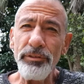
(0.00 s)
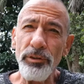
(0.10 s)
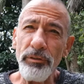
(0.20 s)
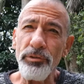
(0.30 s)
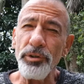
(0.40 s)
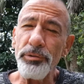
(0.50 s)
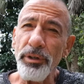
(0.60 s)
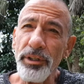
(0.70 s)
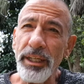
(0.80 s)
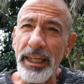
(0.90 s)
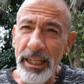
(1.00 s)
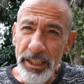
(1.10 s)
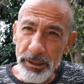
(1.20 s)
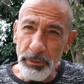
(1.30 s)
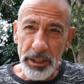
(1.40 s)
all, of course, we've got the
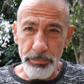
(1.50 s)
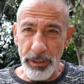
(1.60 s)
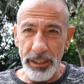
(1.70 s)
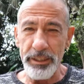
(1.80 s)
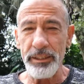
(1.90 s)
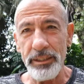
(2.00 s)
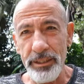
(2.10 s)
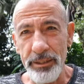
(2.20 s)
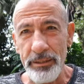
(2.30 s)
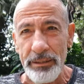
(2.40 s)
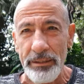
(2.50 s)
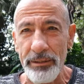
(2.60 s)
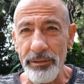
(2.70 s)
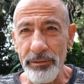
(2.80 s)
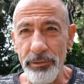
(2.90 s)
intimate spaces,
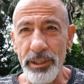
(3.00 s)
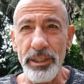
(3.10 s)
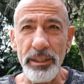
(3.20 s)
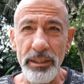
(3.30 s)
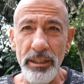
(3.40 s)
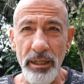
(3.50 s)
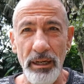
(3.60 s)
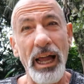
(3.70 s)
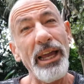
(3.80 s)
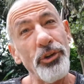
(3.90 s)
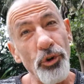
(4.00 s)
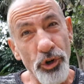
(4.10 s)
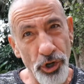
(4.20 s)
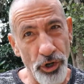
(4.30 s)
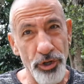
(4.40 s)
which is like your
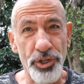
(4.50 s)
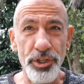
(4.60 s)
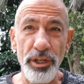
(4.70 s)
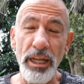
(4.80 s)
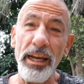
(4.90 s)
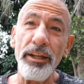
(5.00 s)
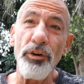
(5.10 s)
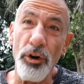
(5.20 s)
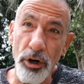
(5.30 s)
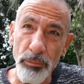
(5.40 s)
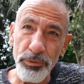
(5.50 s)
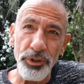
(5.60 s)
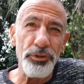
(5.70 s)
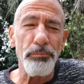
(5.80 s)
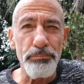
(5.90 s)
crotch and under your arms and
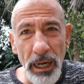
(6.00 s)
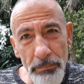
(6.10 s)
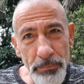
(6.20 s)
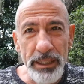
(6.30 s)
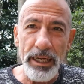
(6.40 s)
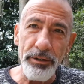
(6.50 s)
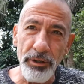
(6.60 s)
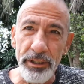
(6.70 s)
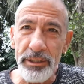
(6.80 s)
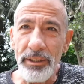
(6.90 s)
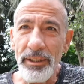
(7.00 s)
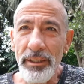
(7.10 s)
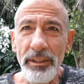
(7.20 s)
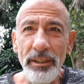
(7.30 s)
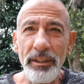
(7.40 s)
your bum, but they're not.
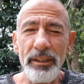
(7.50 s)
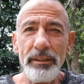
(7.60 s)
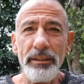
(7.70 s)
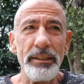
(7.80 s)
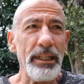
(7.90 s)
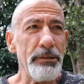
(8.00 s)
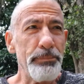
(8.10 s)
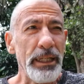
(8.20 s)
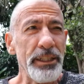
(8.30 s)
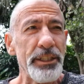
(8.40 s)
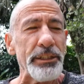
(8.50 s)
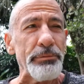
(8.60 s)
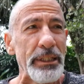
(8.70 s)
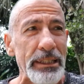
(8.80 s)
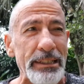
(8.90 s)
They're the places
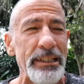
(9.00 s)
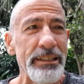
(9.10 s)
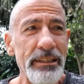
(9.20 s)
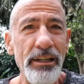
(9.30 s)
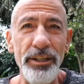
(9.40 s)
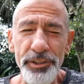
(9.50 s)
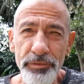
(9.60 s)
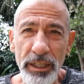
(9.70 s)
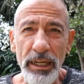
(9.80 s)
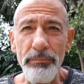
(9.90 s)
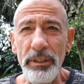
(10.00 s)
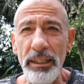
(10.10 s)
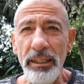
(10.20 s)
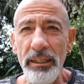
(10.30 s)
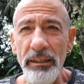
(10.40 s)
where close
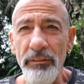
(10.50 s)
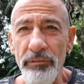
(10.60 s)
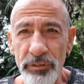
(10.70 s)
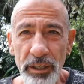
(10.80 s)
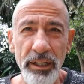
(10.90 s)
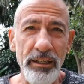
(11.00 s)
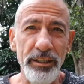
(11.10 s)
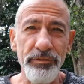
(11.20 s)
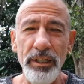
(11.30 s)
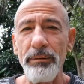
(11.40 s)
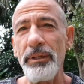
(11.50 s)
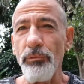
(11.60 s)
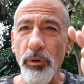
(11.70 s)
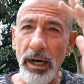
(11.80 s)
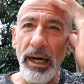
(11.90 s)
family, very close family,
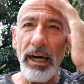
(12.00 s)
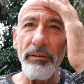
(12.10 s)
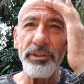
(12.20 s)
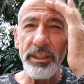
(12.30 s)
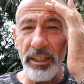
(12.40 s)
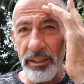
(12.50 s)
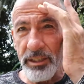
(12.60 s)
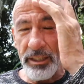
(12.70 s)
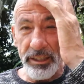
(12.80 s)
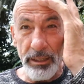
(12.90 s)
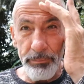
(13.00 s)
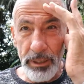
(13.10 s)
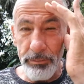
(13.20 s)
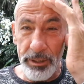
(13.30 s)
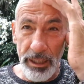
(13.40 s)
wives, kids can
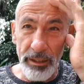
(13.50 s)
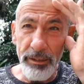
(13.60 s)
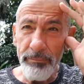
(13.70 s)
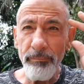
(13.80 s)
sometimes get in,